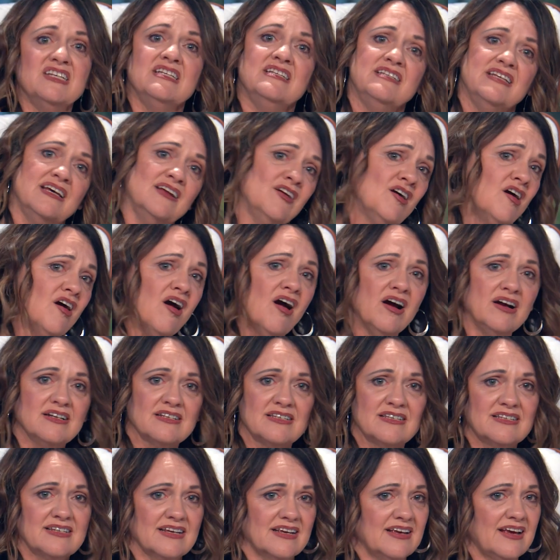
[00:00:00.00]
to knit our
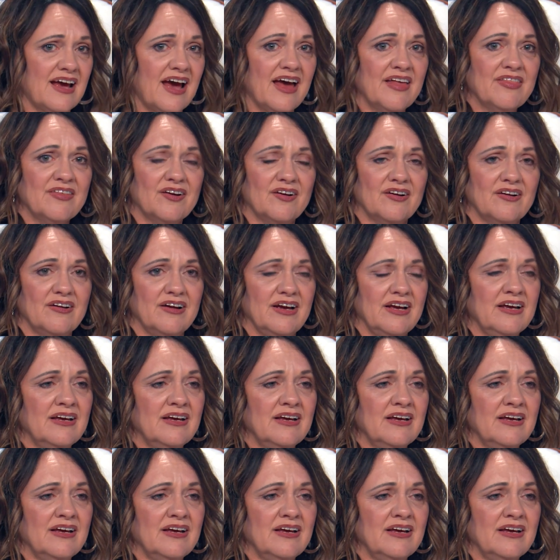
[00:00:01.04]
hearts together.